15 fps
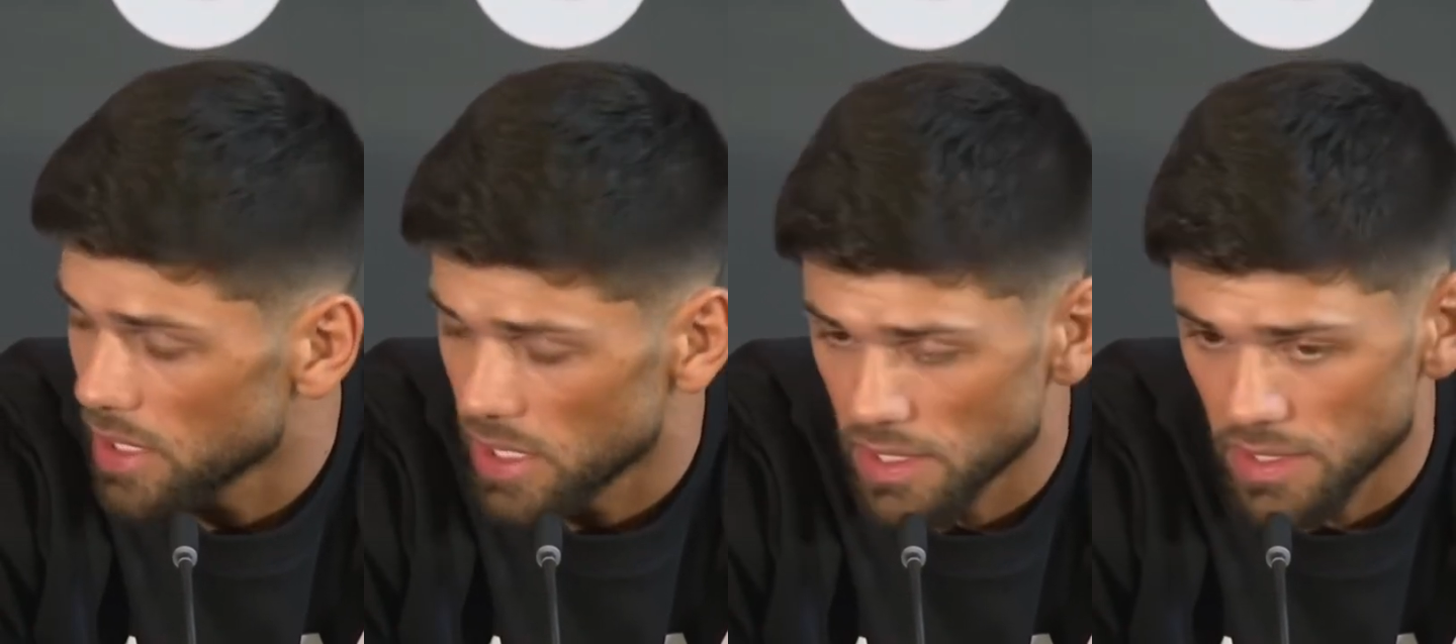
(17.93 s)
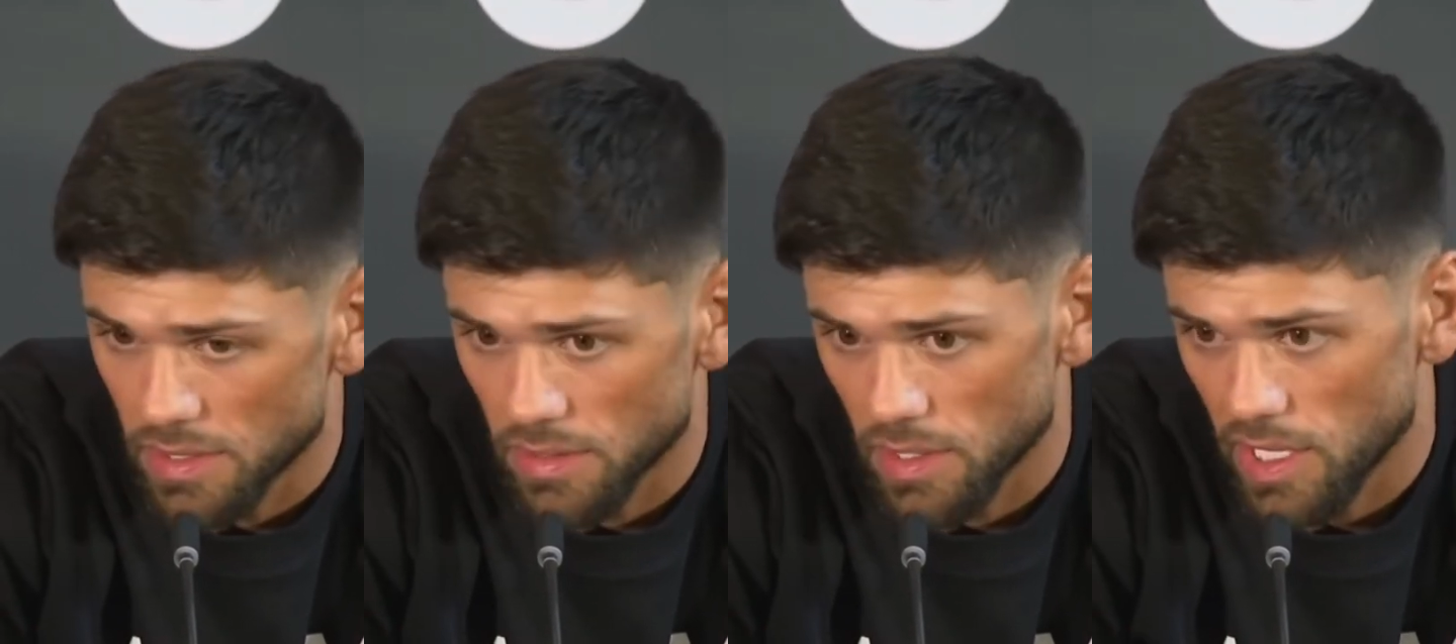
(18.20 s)

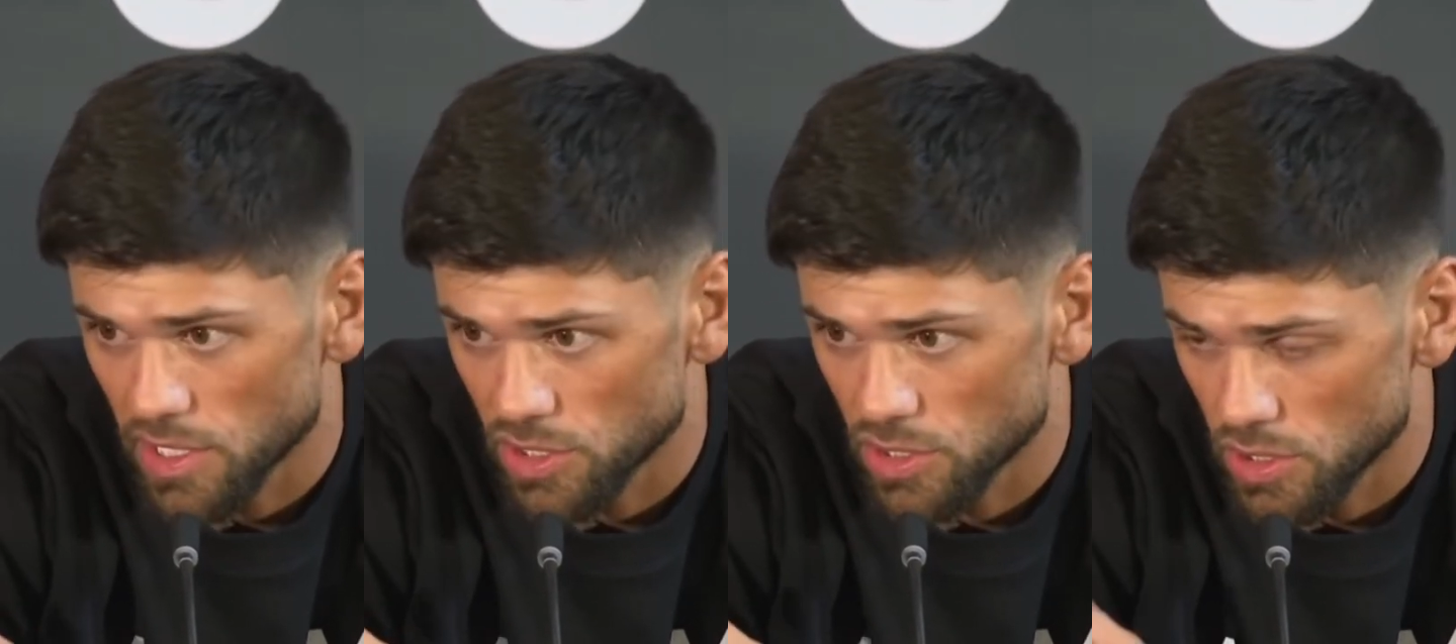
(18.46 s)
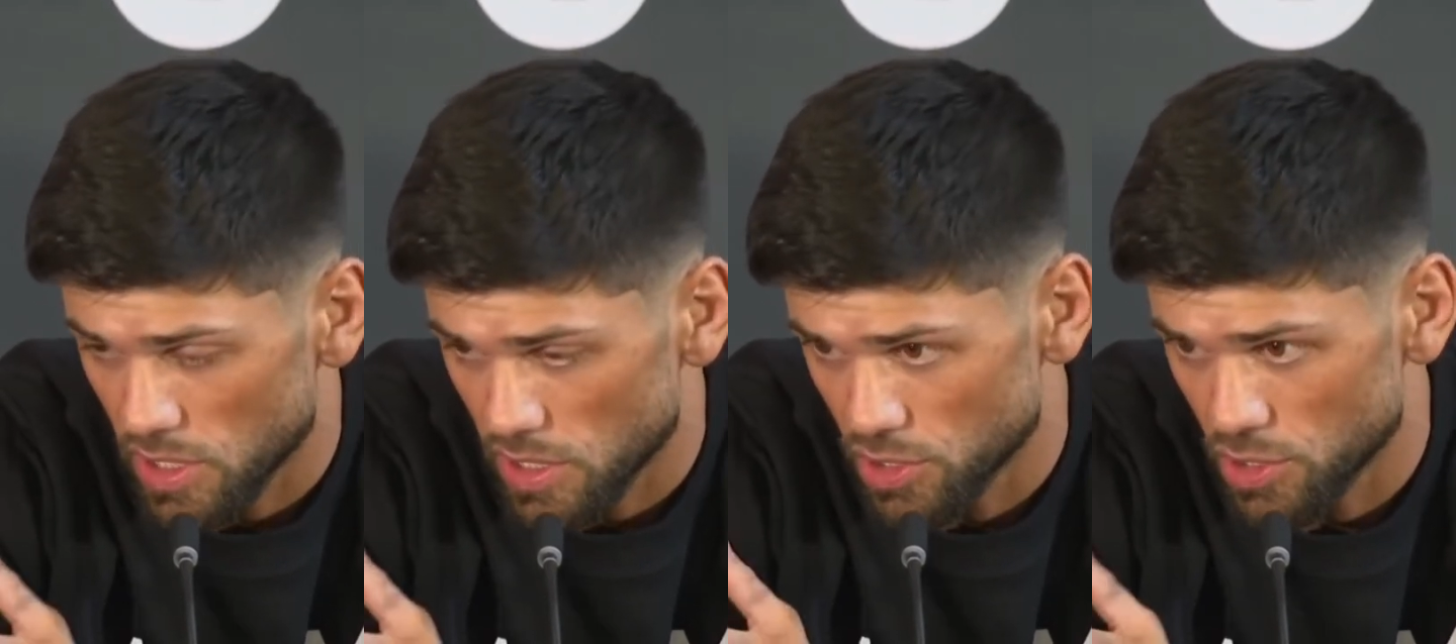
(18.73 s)
and
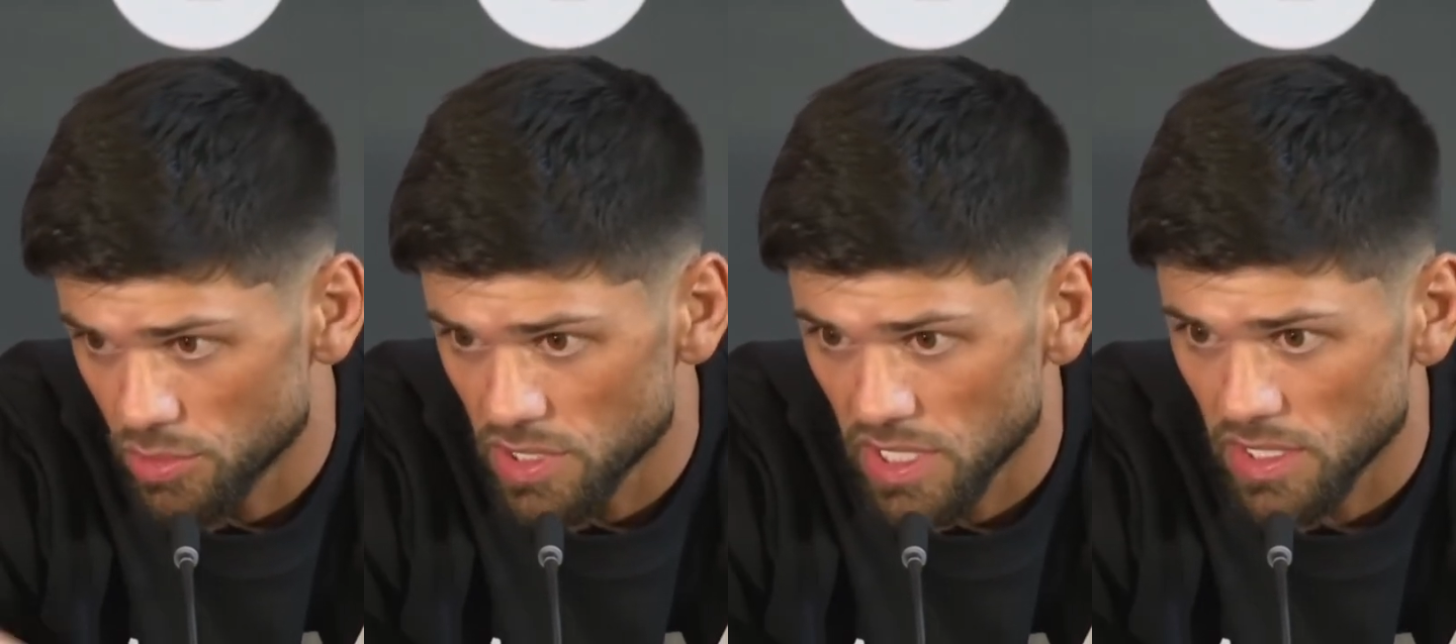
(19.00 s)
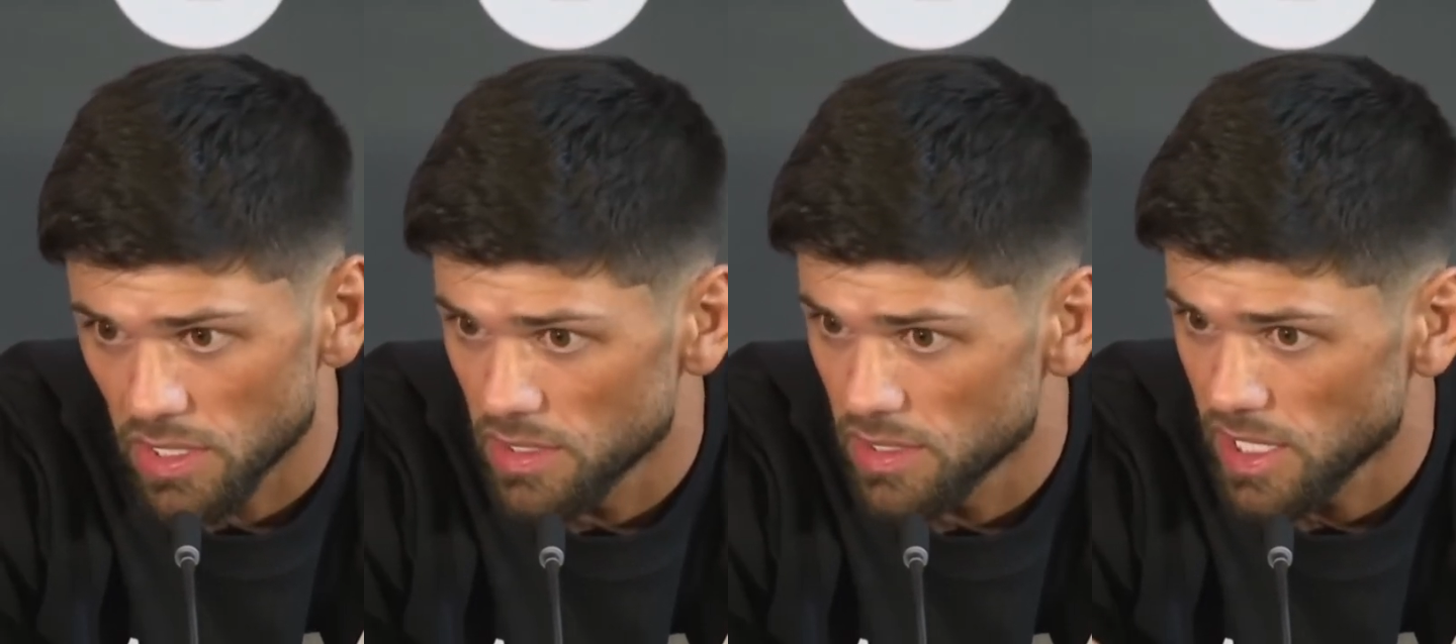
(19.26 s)
as you
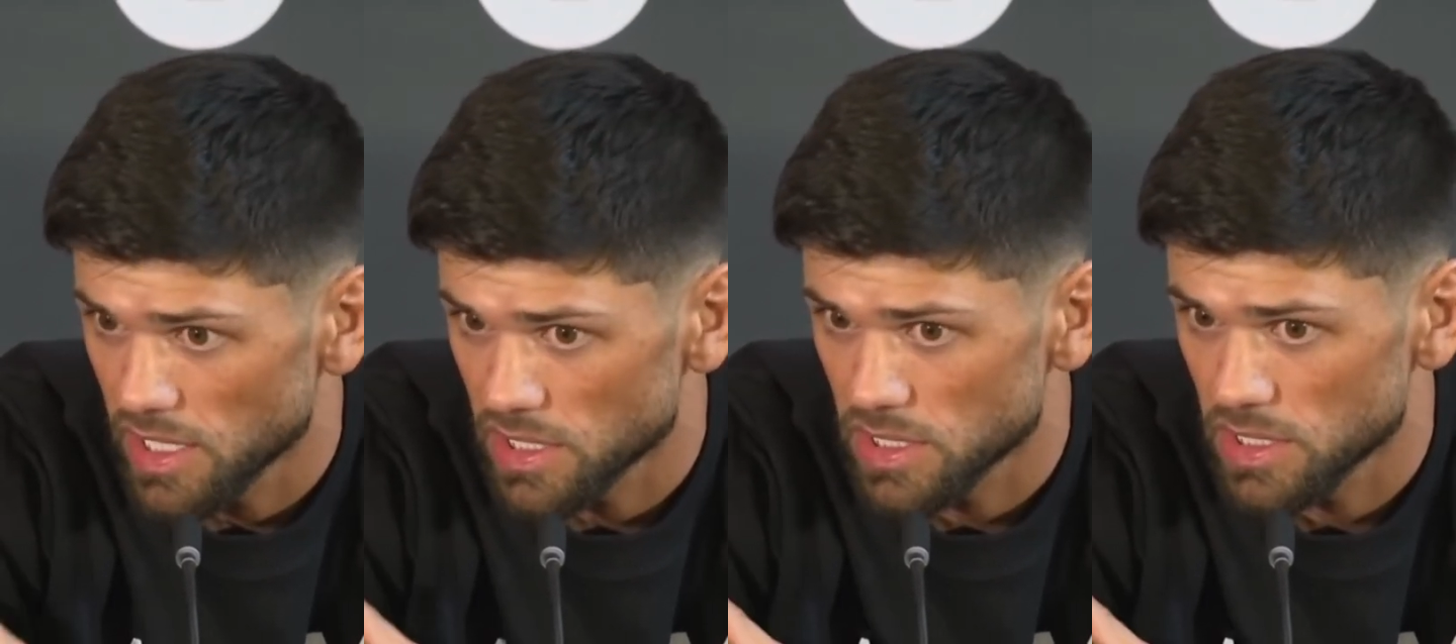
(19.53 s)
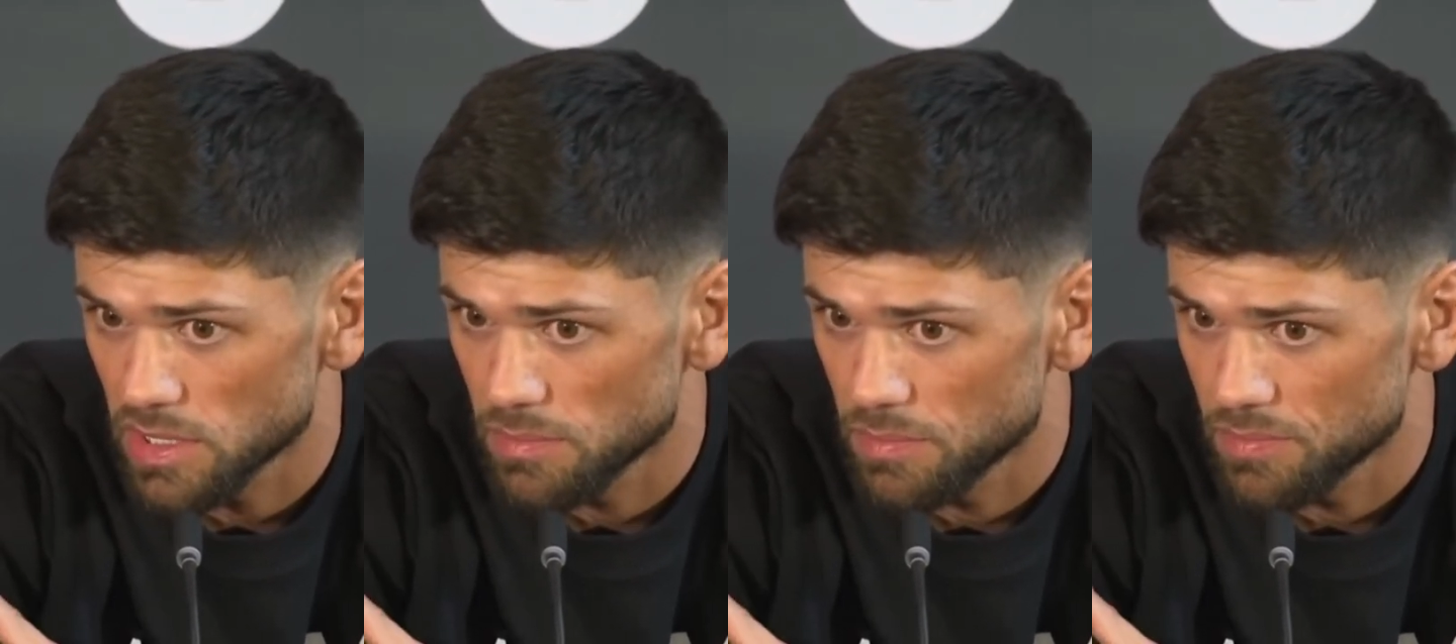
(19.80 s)
said,
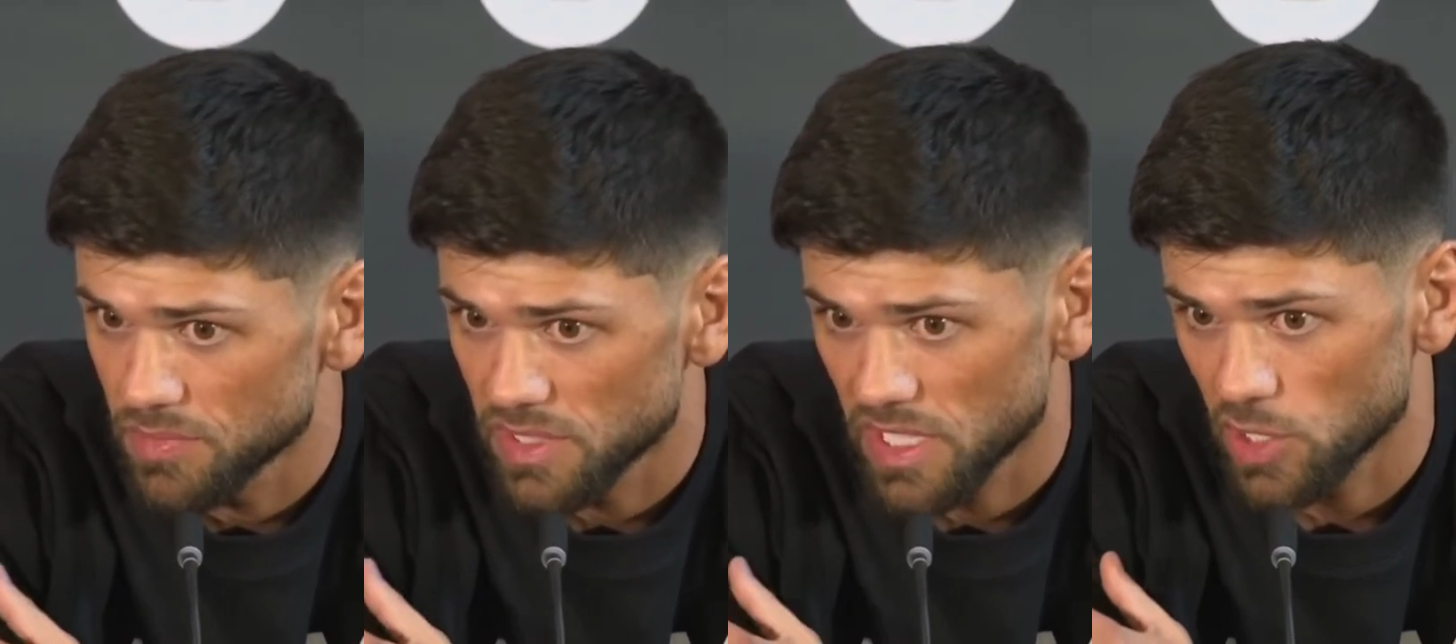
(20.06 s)
that's